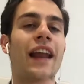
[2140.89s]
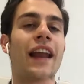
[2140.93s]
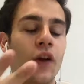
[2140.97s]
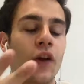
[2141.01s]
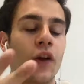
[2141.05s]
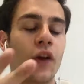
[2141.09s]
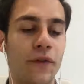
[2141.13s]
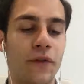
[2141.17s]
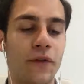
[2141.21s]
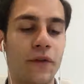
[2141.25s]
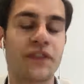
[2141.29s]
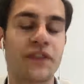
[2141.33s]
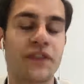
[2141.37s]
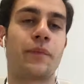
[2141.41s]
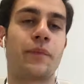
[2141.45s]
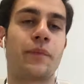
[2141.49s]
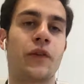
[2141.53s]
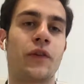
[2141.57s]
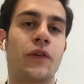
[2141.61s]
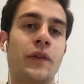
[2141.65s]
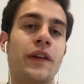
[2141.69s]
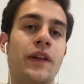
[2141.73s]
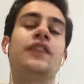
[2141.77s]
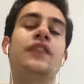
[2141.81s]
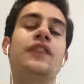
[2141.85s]
And I got my first
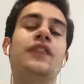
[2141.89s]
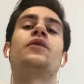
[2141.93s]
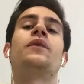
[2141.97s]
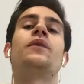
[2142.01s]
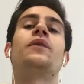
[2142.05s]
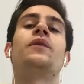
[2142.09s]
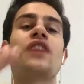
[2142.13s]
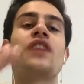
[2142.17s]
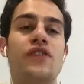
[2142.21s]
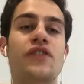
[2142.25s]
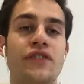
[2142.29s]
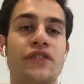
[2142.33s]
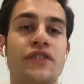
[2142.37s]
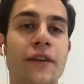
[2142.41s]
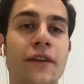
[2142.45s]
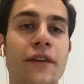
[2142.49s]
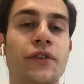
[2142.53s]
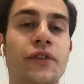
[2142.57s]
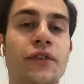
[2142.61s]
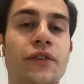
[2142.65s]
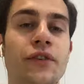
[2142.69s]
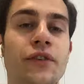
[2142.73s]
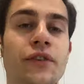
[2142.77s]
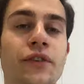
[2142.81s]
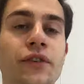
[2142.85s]
appointment. And 2 rejections
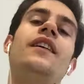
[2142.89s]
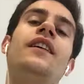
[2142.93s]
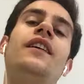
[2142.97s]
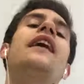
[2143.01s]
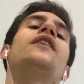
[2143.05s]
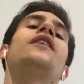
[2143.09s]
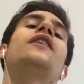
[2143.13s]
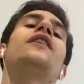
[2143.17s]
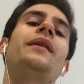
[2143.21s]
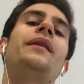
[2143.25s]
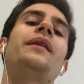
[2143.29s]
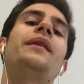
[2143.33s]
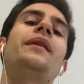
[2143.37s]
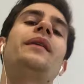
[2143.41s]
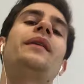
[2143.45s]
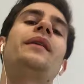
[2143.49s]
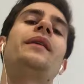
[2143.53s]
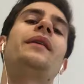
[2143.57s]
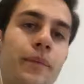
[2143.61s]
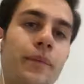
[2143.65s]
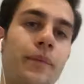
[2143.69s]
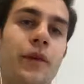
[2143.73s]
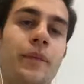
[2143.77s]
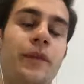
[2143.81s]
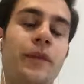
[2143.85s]
after, I got
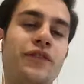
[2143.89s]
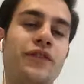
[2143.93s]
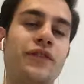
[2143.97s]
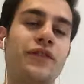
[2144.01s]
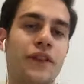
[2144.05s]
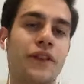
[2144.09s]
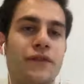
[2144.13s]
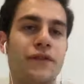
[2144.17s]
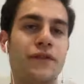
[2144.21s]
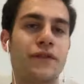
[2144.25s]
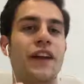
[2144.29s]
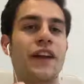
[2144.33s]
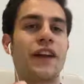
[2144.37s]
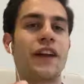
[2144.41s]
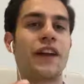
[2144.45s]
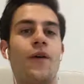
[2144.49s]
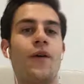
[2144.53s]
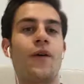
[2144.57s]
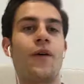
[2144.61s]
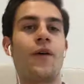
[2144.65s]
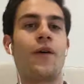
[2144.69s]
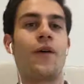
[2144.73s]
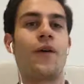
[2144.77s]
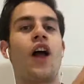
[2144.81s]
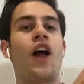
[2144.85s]
my second appointment. So it's
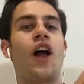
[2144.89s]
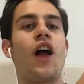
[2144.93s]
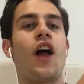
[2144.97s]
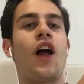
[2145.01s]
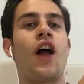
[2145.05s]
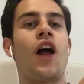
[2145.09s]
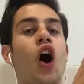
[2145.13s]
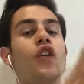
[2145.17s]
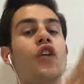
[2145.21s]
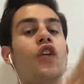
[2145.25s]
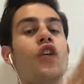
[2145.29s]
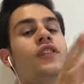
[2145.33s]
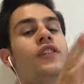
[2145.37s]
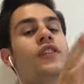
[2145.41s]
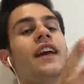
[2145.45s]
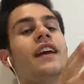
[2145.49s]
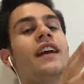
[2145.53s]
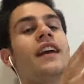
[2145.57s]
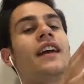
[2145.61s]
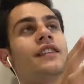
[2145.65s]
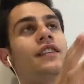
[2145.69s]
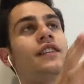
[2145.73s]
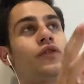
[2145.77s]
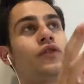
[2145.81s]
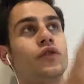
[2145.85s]
funny how
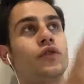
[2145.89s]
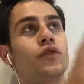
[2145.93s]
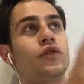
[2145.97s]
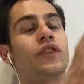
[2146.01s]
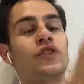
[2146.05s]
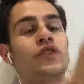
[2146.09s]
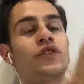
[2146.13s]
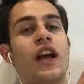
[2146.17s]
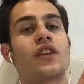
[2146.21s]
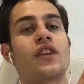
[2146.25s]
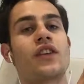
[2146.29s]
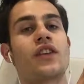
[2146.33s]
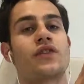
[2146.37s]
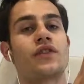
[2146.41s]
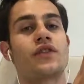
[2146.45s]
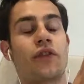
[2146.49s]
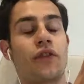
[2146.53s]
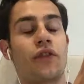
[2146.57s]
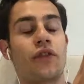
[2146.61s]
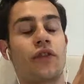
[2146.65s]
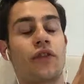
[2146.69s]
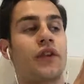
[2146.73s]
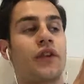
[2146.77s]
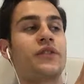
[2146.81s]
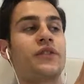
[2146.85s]
182
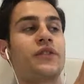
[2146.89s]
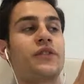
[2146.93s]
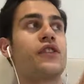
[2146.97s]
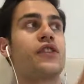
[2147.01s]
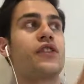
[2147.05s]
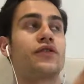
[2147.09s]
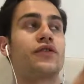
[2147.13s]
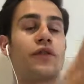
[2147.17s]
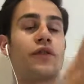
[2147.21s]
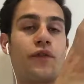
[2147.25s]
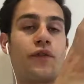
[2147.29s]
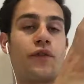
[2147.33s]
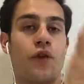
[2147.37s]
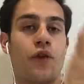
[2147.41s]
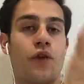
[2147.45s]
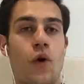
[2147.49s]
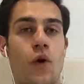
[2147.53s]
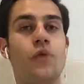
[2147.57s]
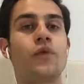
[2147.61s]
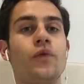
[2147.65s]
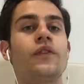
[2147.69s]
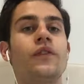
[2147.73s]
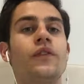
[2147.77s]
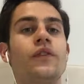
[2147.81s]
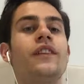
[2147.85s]
rejections, 3 rejections of
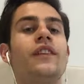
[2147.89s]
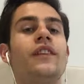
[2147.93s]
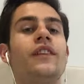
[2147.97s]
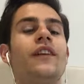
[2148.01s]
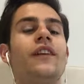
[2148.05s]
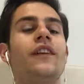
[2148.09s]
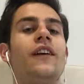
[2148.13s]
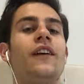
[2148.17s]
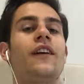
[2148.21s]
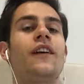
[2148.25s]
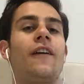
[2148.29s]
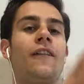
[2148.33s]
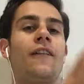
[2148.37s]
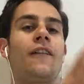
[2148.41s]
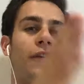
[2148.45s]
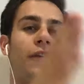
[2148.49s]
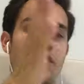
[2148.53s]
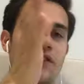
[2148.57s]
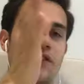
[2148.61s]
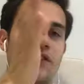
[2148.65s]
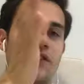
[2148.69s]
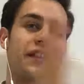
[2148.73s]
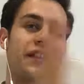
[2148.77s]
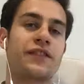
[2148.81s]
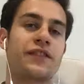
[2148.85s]
no,
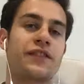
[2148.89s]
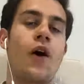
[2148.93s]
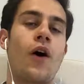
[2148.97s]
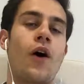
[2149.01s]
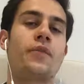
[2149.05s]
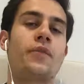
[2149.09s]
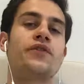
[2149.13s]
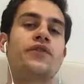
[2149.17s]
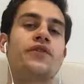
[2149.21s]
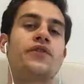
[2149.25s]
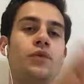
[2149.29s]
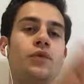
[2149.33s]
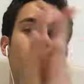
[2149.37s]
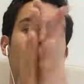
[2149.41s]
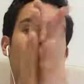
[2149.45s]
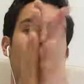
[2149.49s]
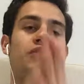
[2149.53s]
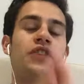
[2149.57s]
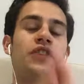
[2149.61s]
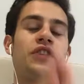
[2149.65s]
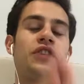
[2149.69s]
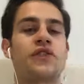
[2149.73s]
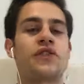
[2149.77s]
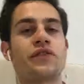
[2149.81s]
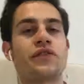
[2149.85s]
first yes comes, 2
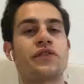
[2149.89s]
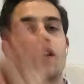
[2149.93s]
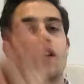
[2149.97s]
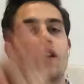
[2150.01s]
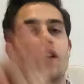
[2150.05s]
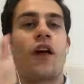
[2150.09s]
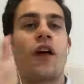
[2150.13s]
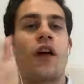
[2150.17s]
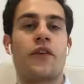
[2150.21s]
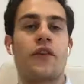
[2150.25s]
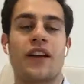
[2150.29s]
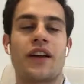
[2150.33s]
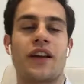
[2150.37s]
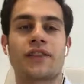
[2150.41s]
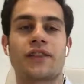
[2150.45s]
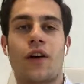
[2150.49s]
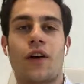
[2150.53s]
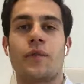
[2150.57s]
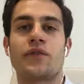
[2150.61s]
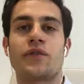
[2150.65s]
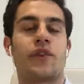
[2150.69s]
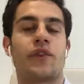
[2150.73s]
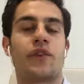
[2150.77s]
more rejections, another yes comes.